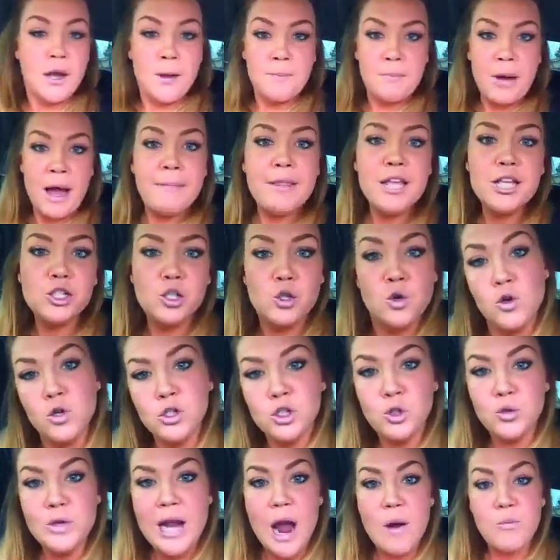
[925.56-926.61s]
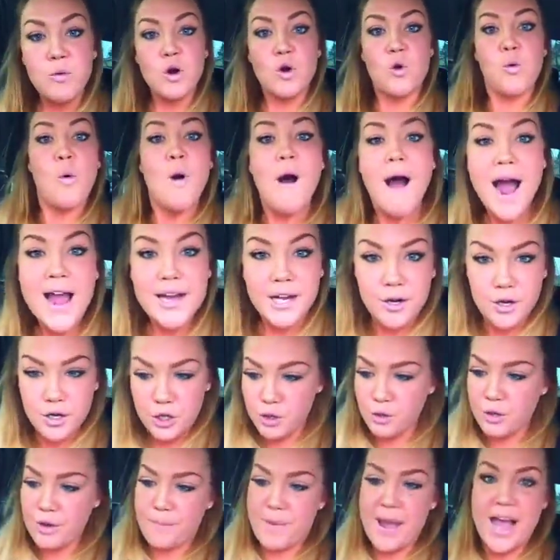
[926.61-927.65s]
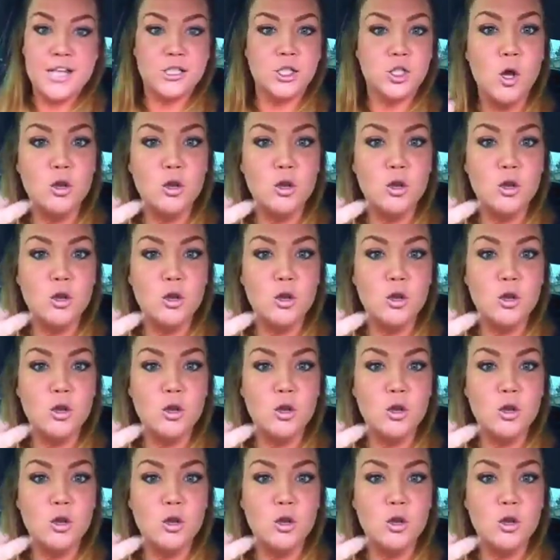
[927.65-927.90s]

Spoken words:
Public schools do not require you to pass